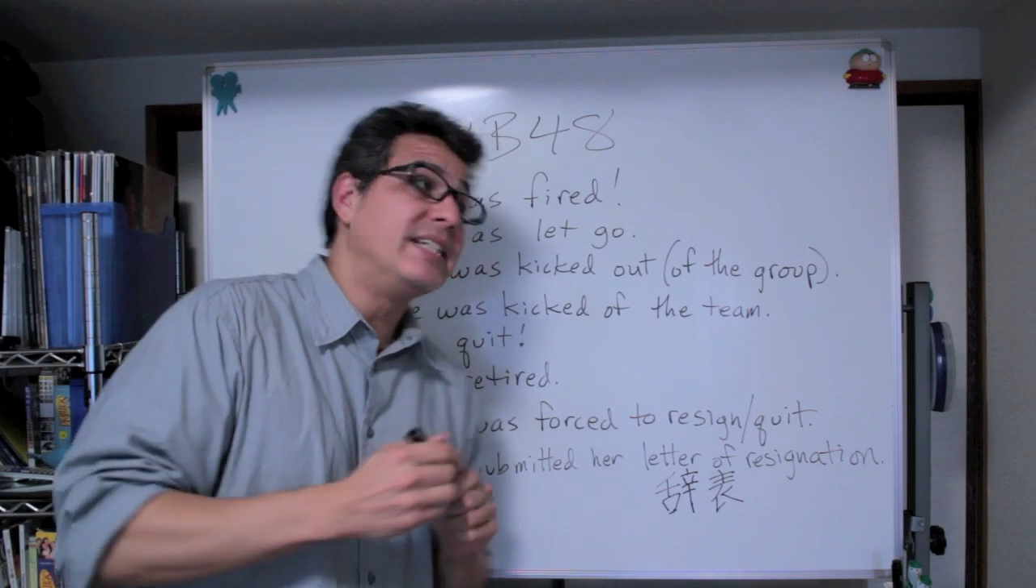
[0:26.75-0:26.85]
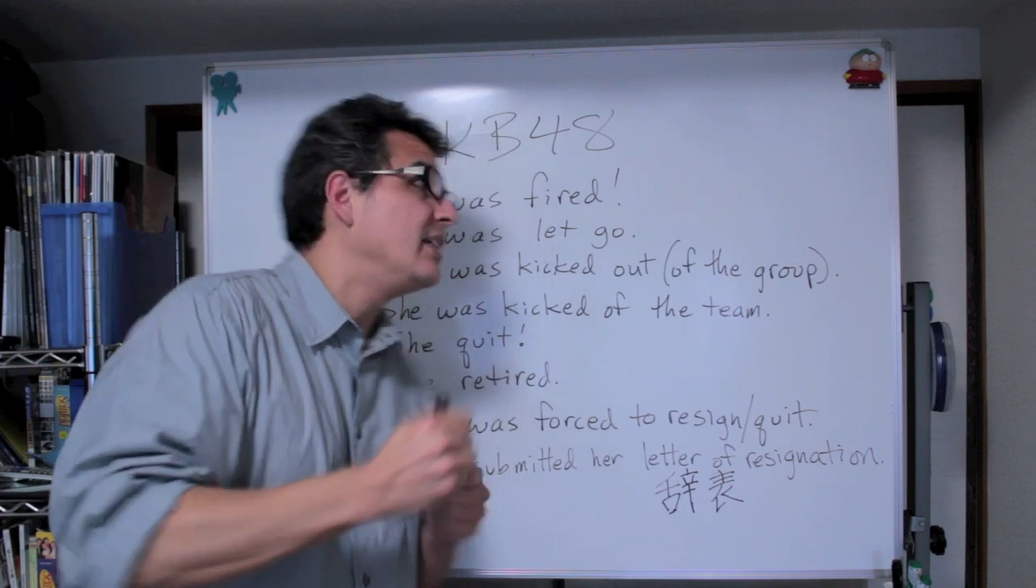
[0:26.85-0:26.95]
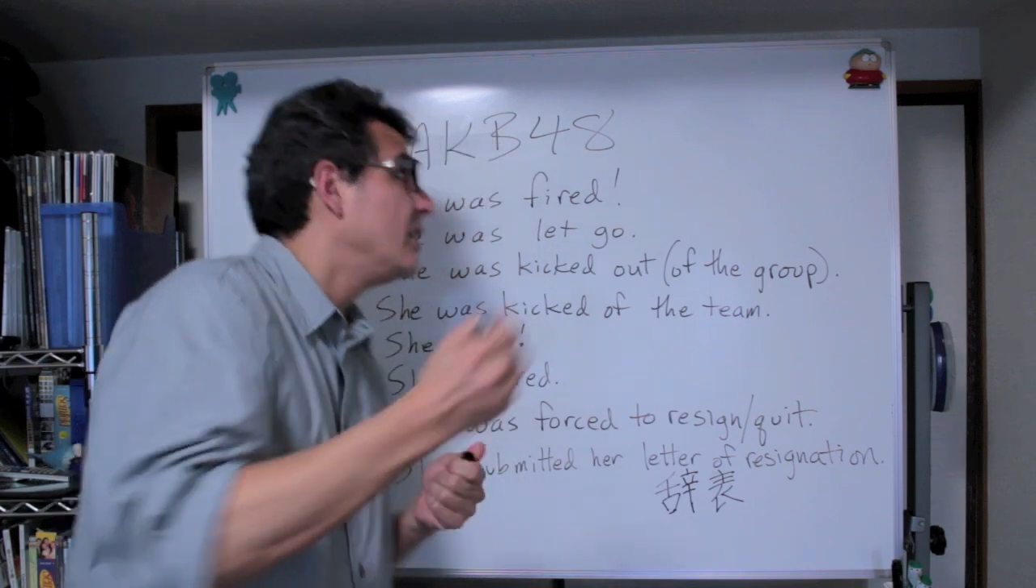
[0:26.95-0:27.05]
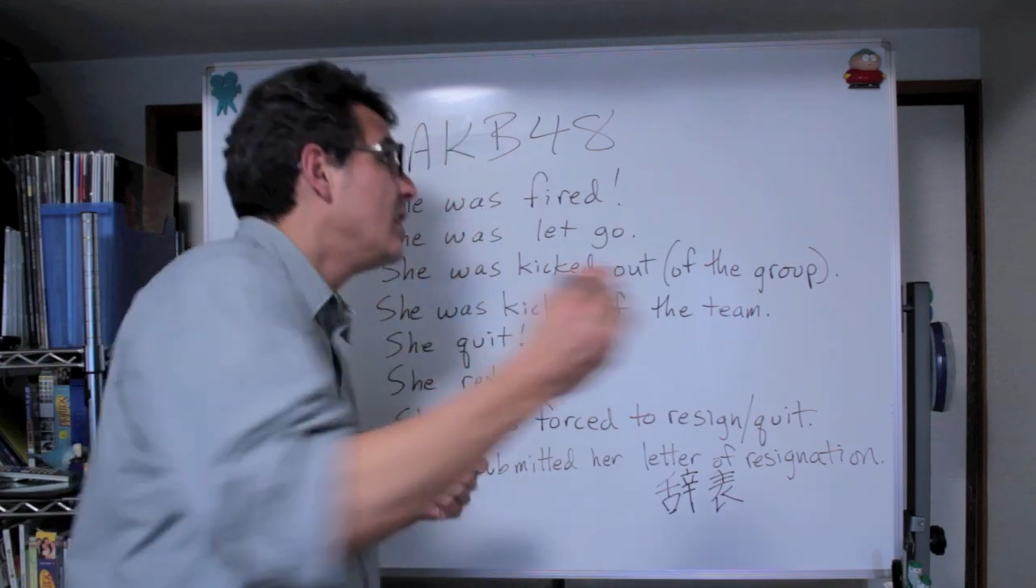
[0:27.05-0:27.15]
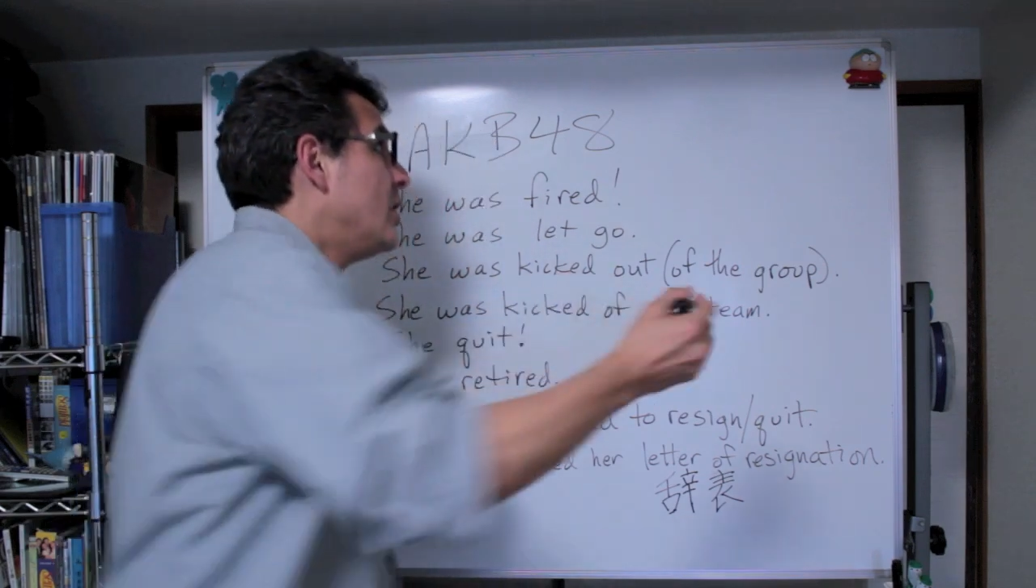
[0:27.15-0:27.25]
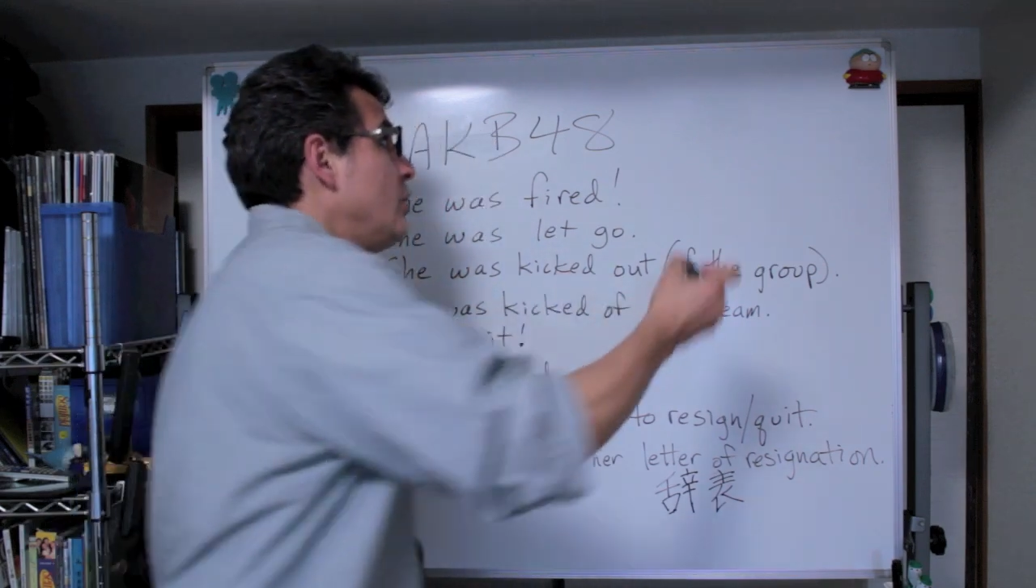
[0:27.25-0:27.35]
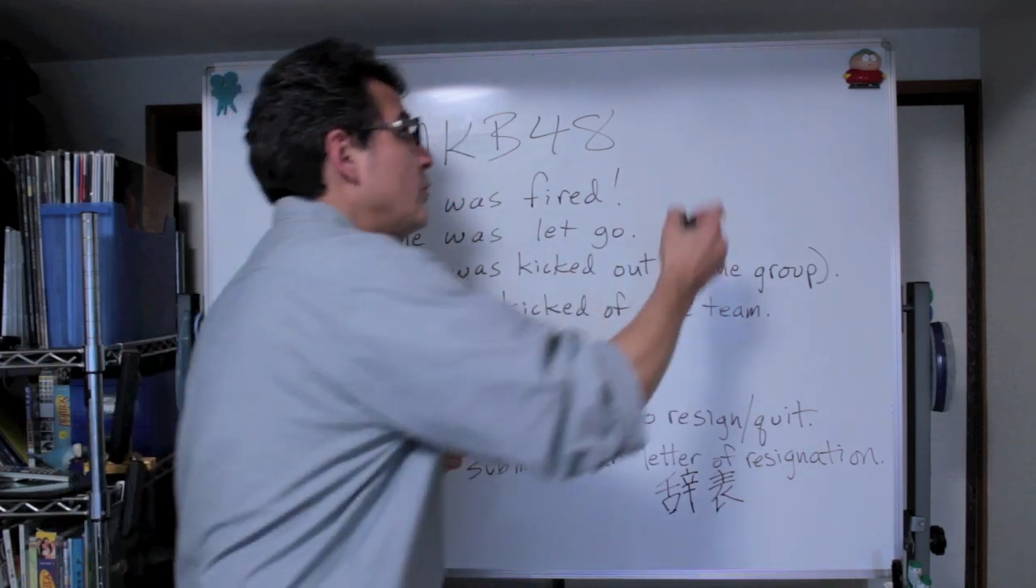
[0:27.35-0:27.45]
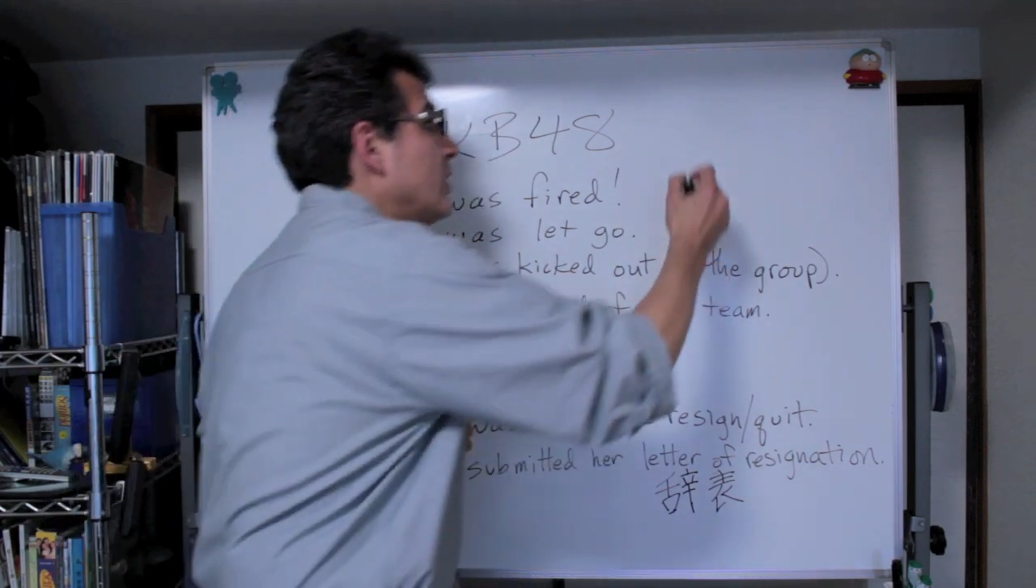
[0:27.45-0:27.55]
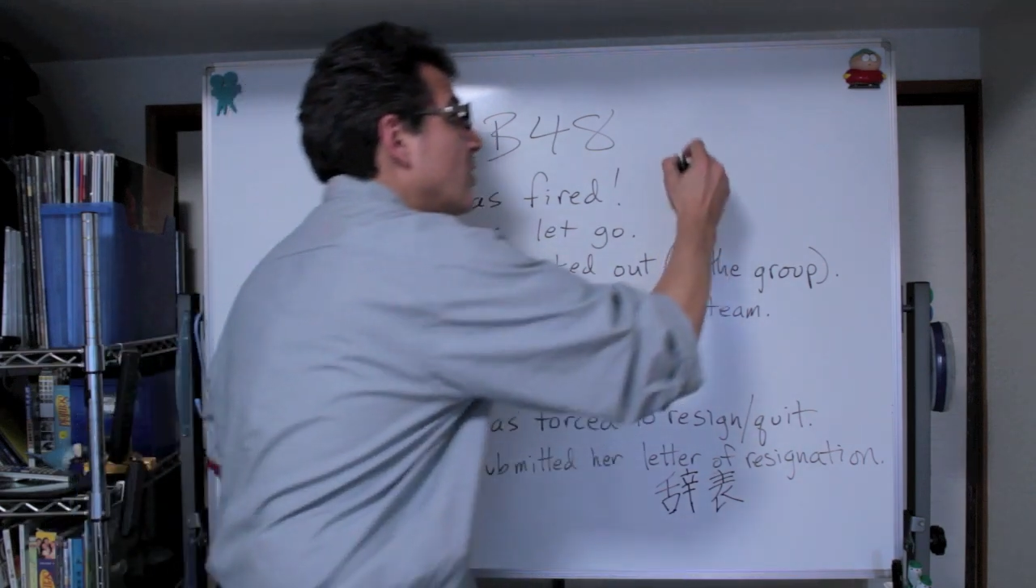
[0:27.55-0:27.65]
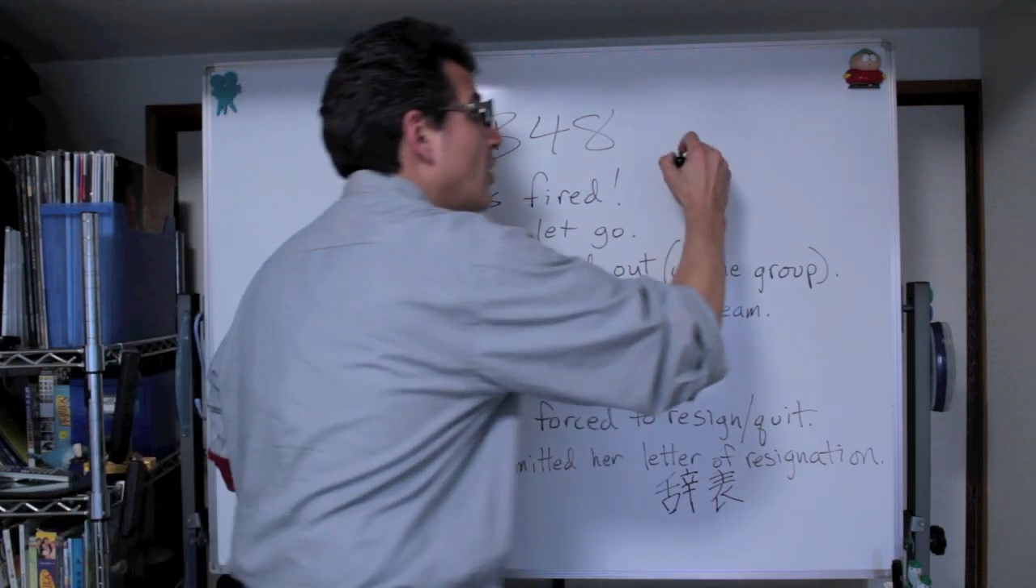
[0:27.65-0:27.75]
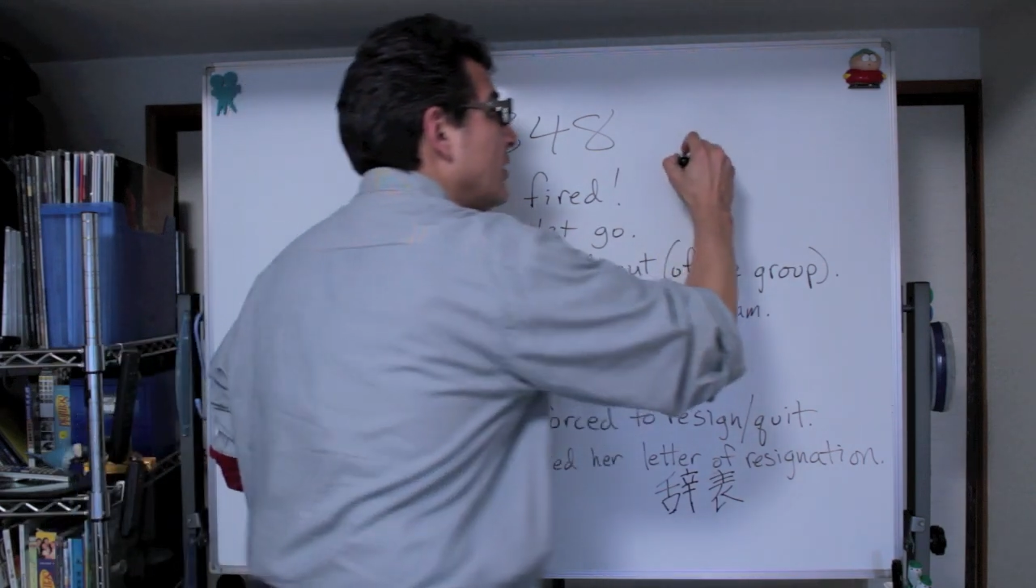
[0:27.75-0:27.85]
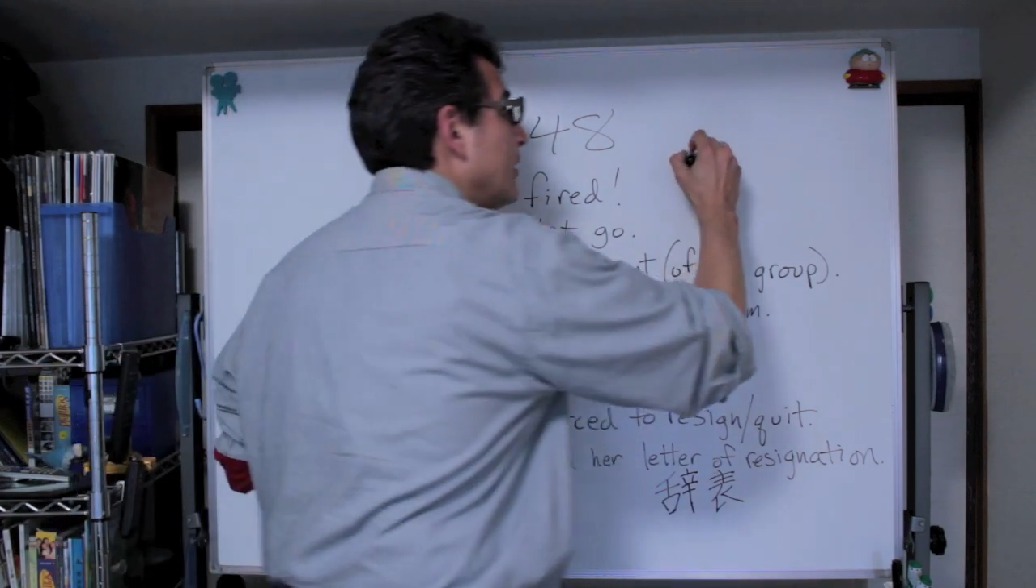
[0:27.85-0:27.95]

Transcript: it, you can call